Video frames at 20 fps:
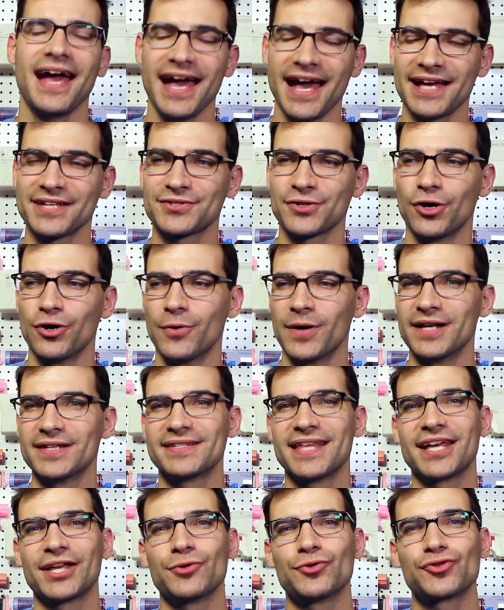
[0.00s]
as
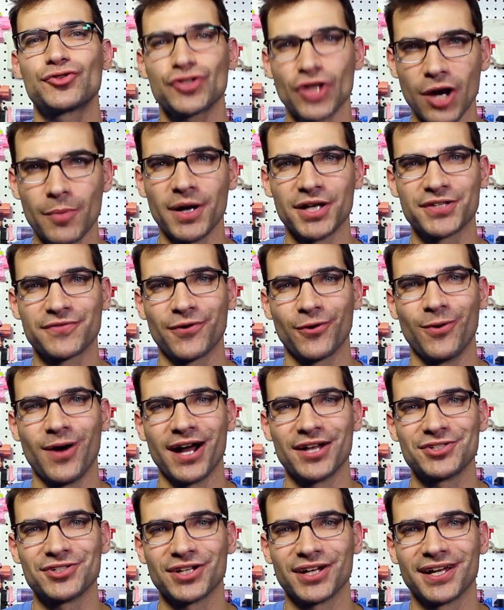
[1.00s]
always, thank you so much for
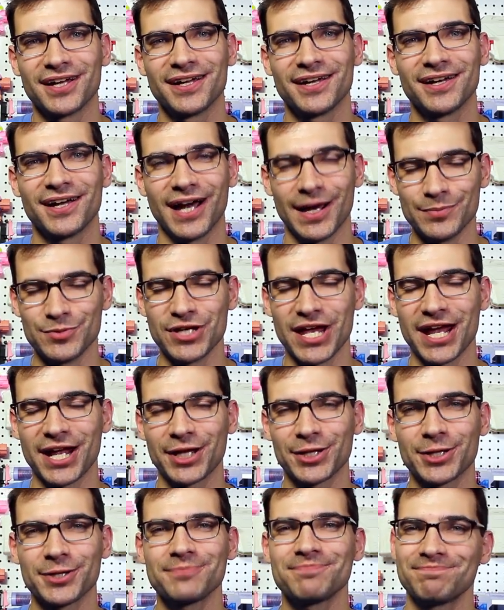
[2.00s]
watching. I'm
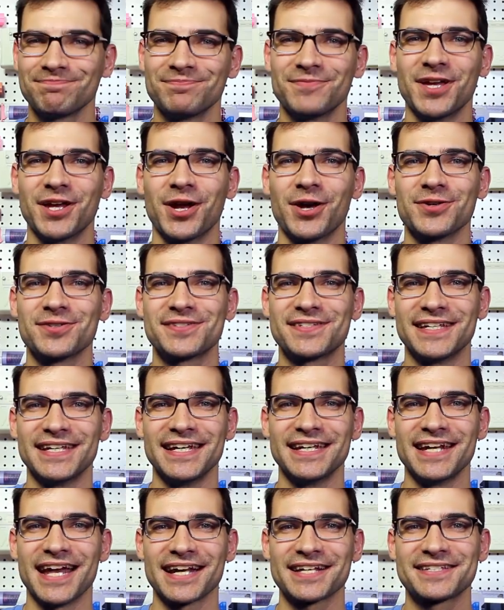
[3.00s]
Jangular, and I'll see
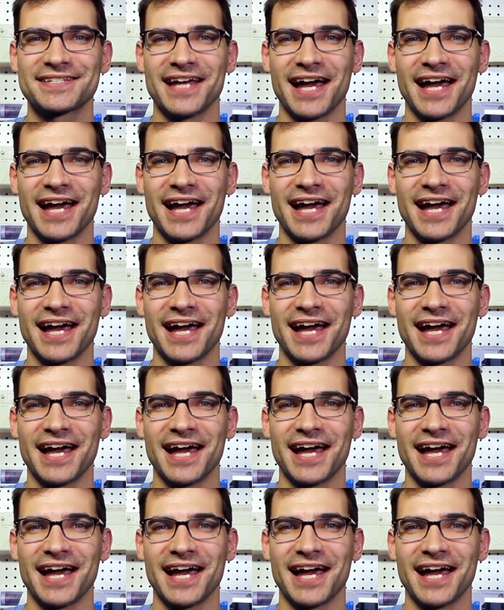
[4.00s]
you next